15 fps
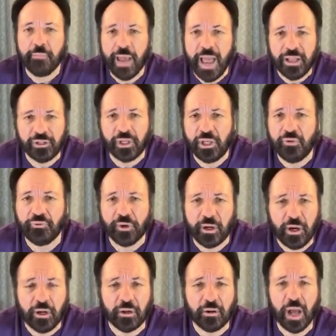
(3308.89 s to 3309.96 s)
I'm asking you
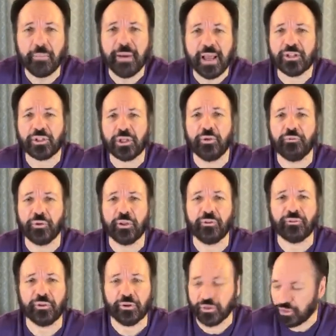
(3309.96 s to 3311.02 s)
for hunger. I'm asking you
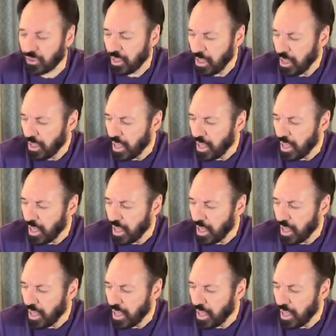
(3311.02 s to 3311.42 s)
for the thirst.